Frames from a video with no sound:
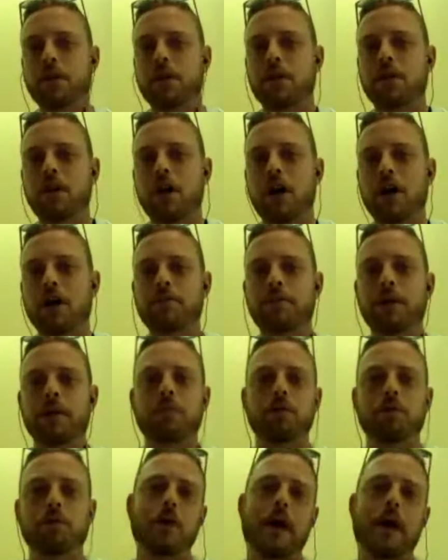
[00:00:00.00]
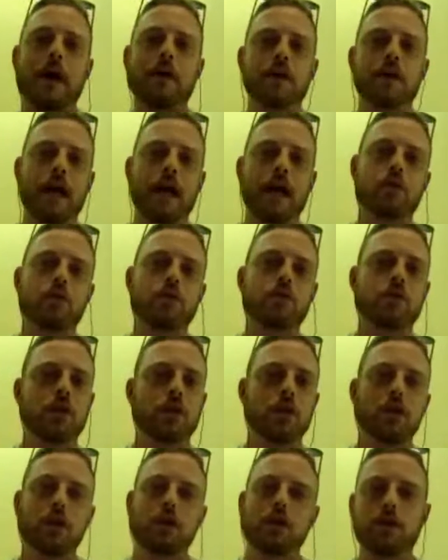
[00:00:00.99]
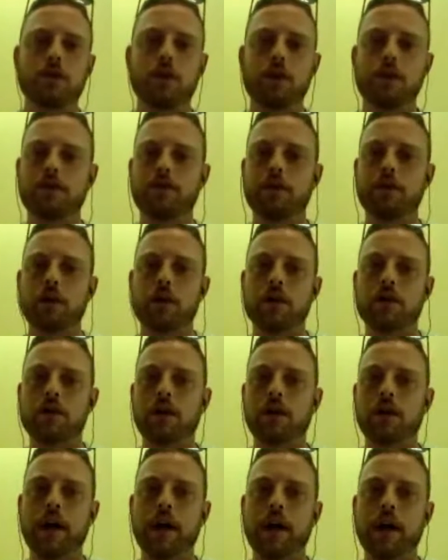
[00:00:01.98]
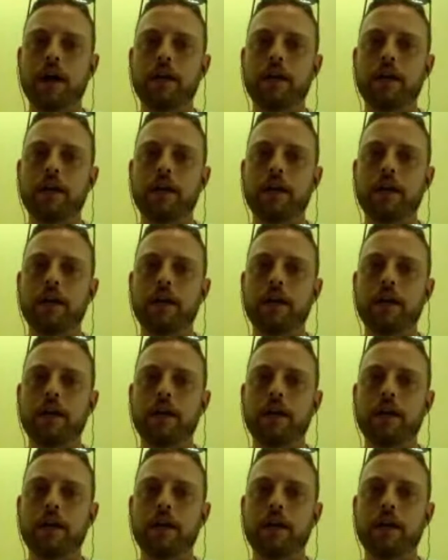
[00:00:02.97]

not the people you have in-house. You want to focus on that.